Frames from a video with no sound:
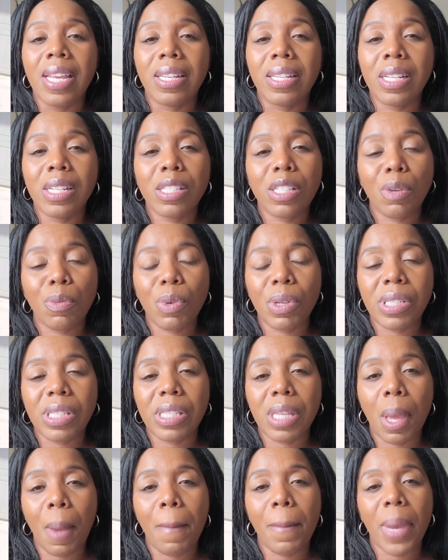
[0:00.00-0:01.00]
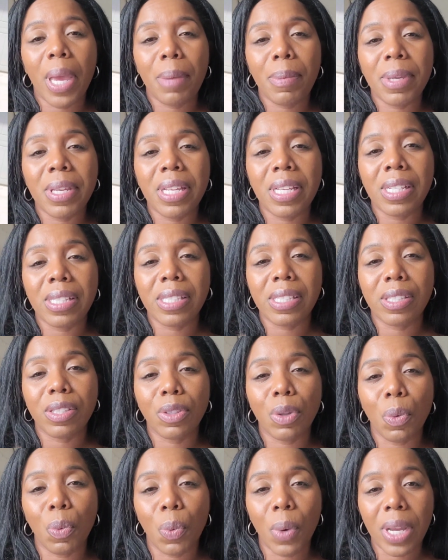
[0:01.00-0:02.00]
Then someone said maybe it's
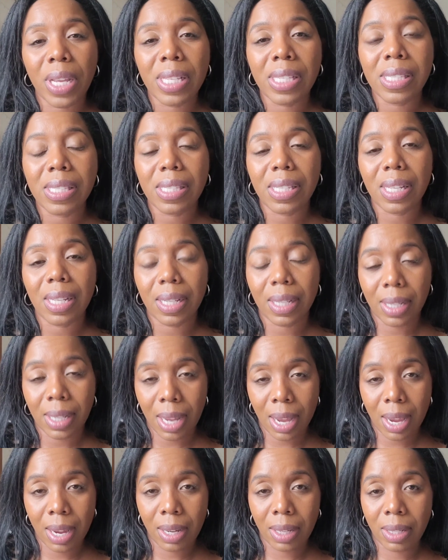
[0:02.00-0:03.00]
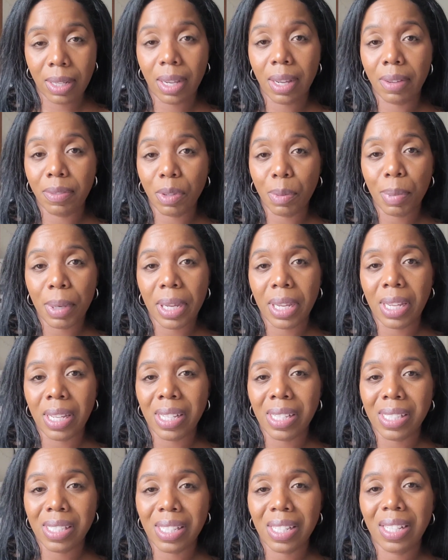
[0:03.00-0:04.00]
the waistline of the
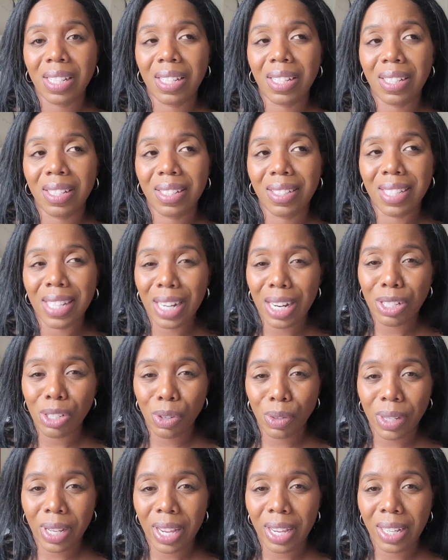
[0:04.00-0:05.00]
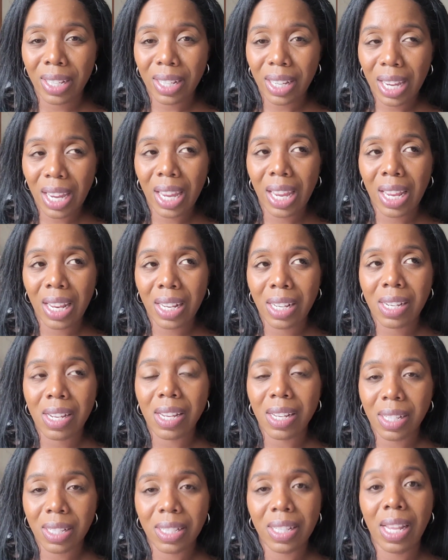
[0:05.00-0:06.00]
pants that I don't like, and
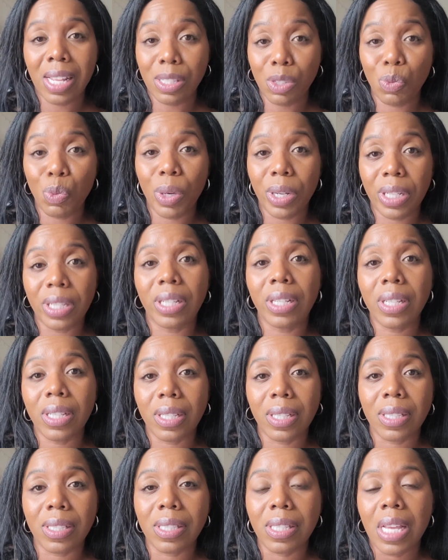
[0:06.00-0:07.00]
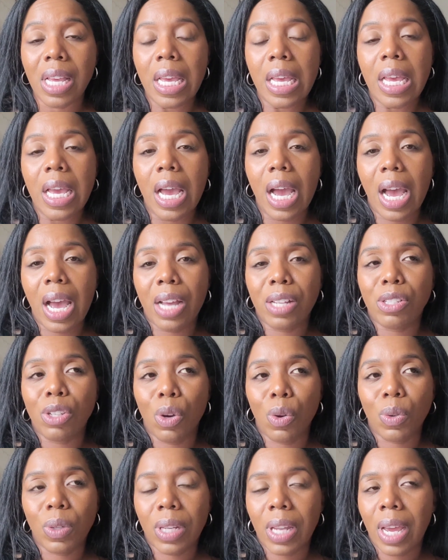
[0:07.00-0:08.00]
that's what it is. I
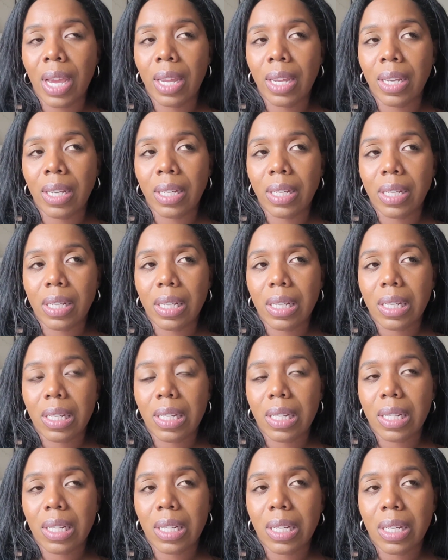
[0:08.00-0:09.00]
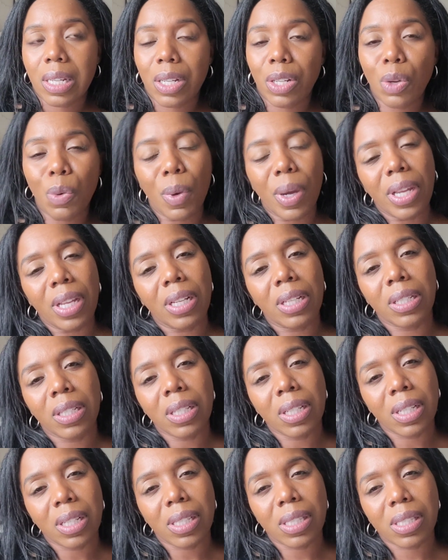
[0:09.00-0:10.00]
don't like the way it
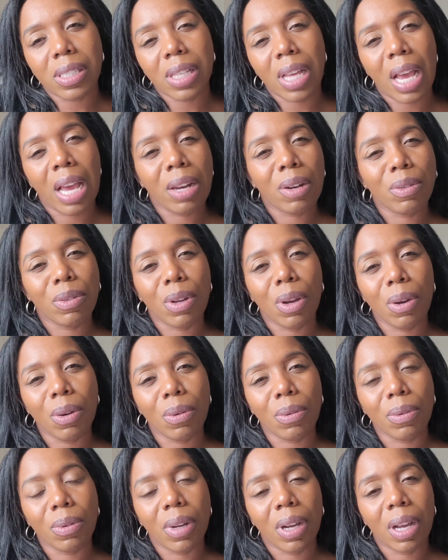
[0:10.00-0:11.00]
looks. I don't know.